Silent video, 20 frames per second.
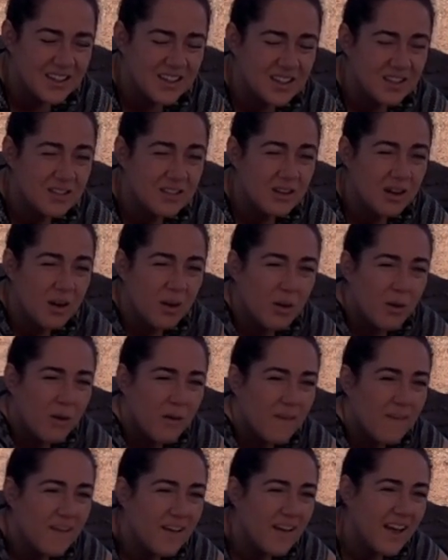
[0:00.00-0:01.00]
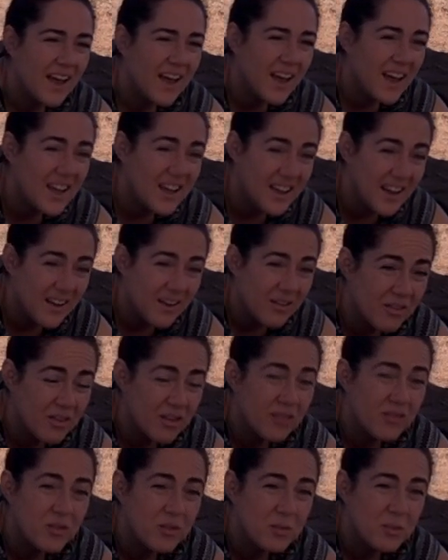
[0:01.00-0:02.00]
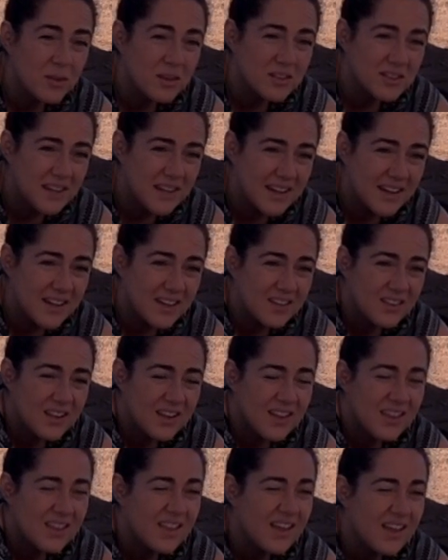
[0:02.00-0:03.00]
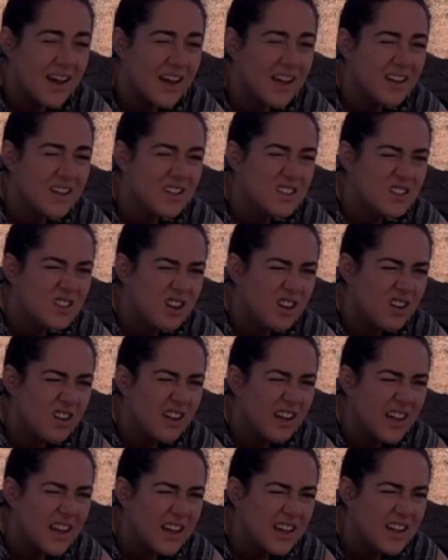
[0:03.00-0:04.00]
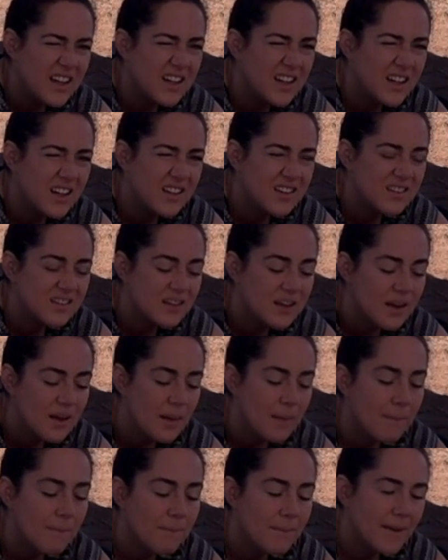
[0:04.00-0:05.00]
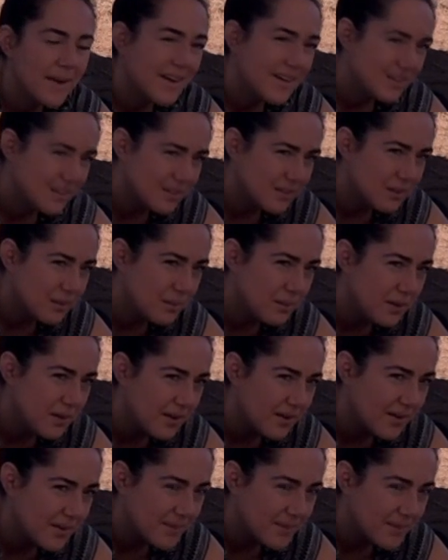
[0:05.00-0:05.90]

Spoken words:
So hang out a few more seconds and that dull achiness might disappear.